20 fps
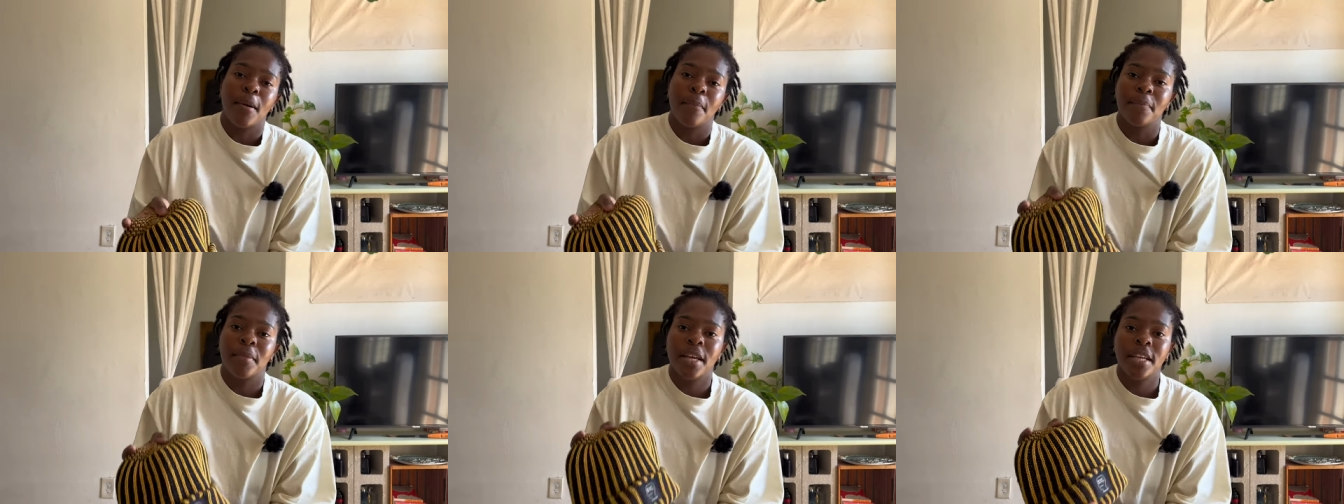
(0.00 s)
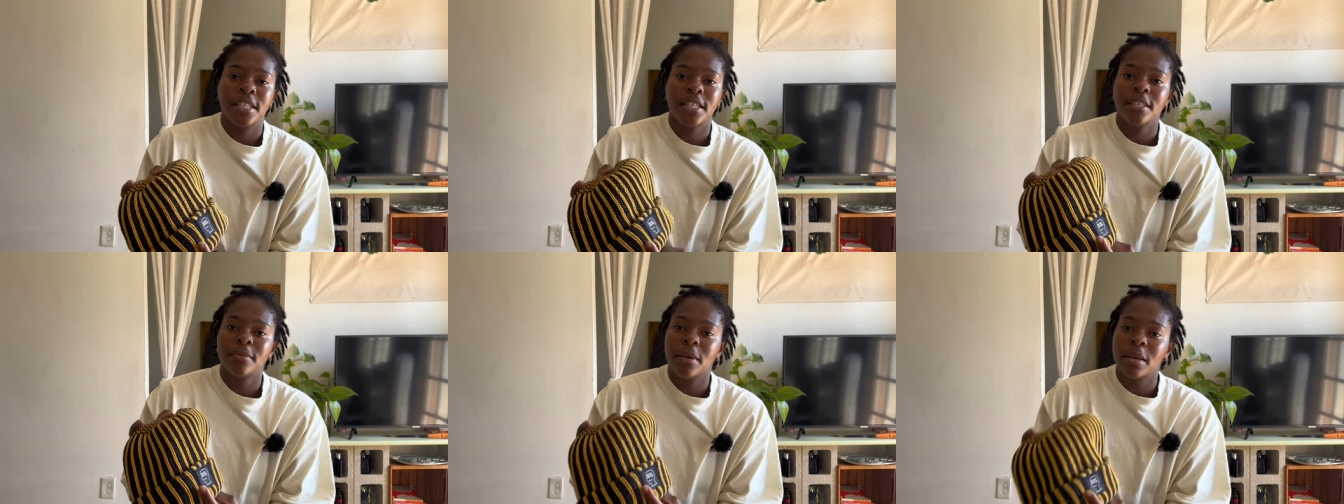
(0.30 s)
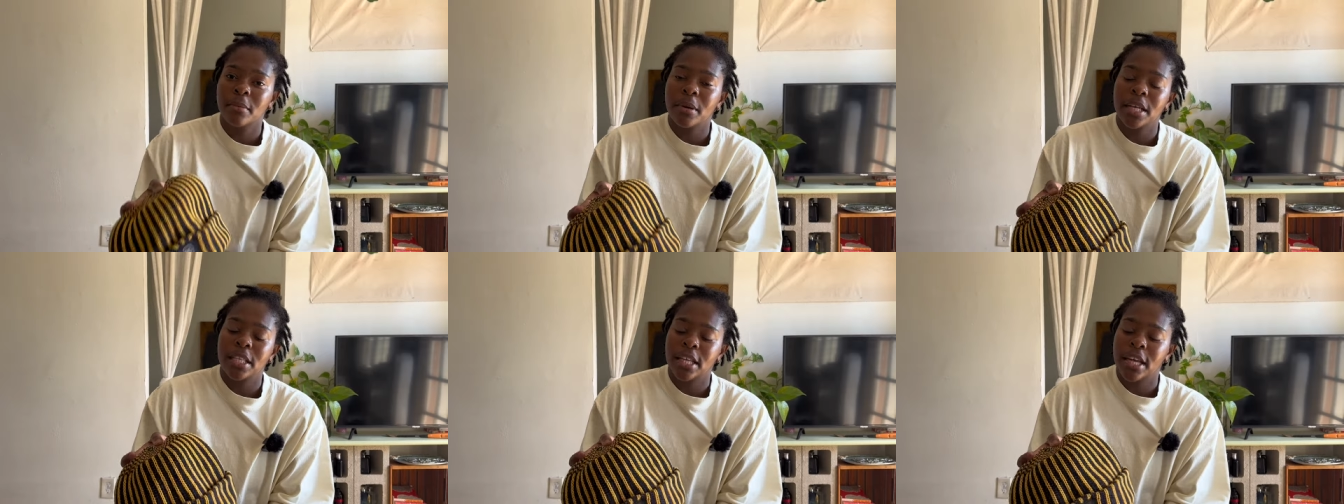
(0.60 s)
they just make
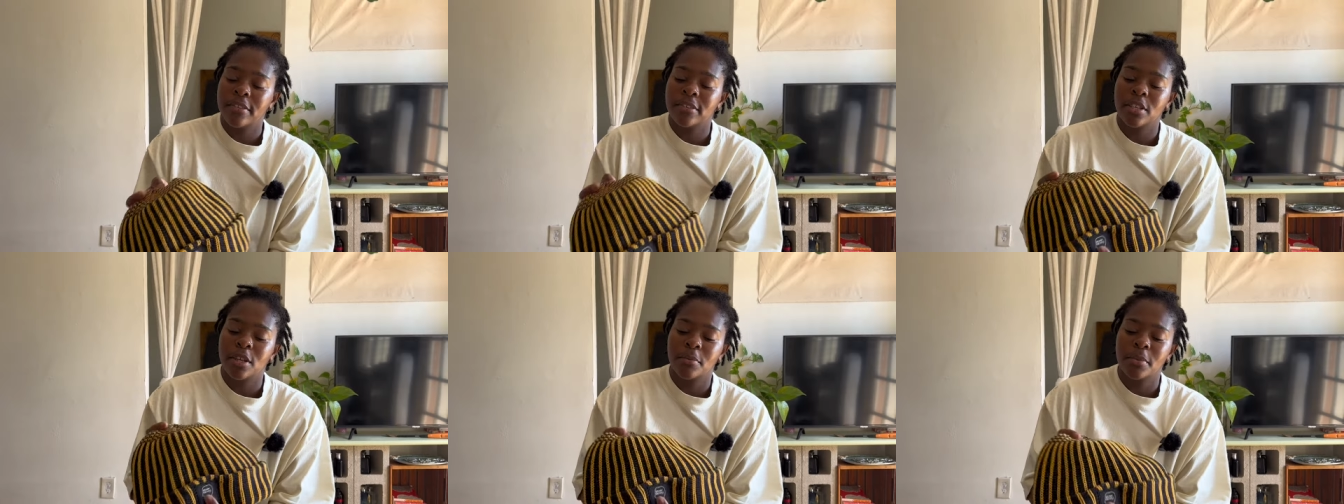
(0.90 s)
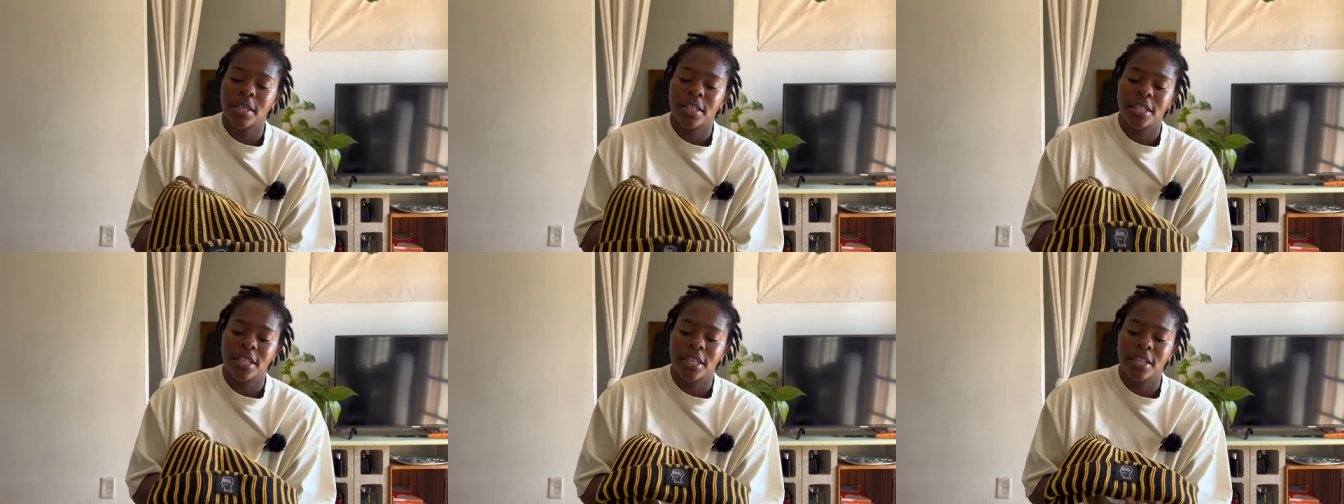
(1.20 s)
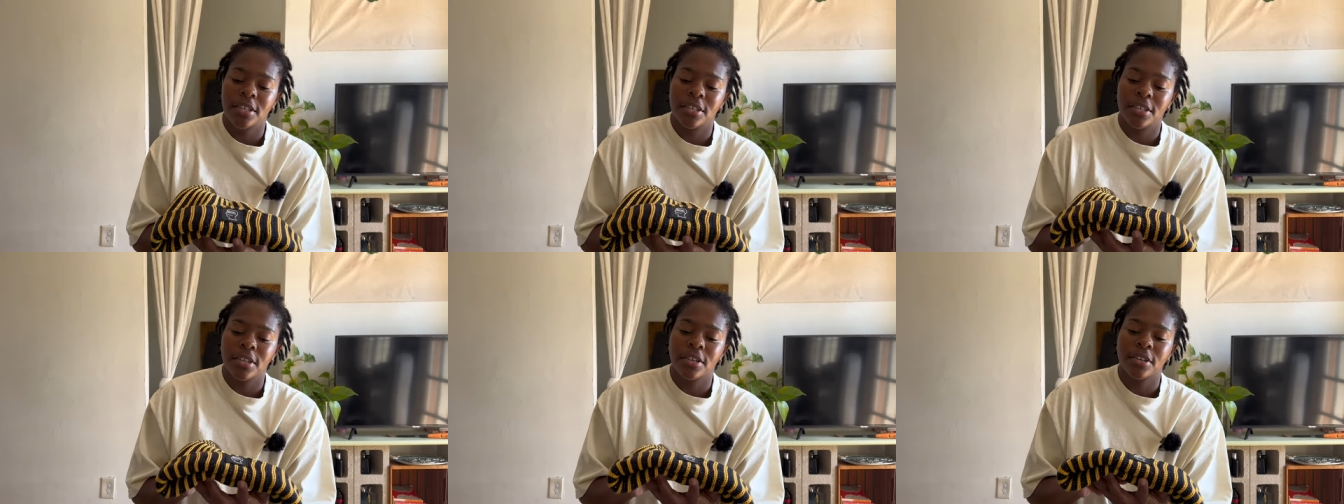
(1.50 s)
my life so much
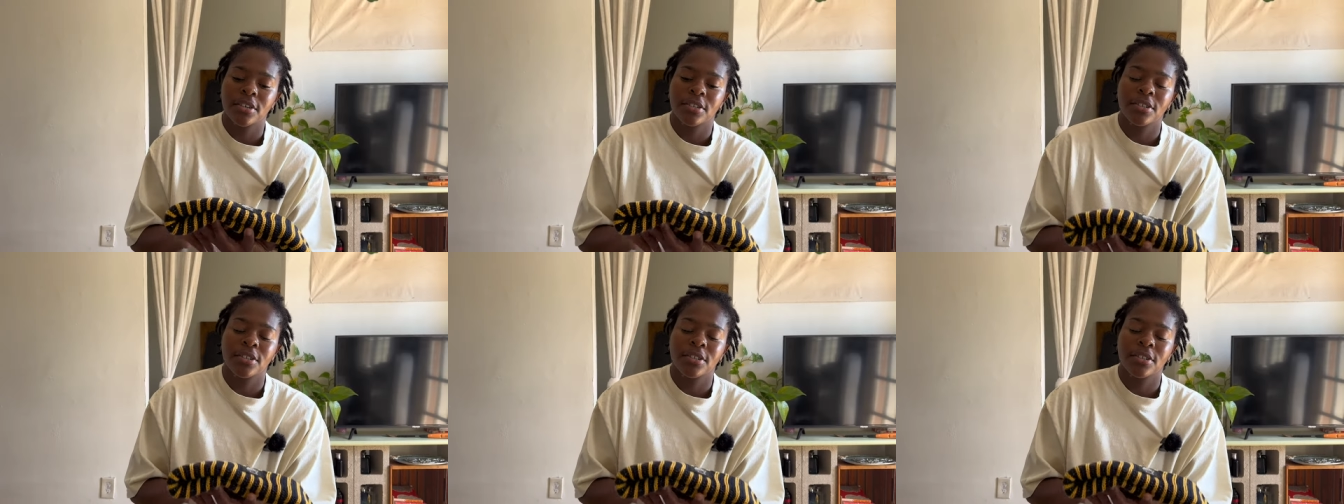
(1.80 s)
easier.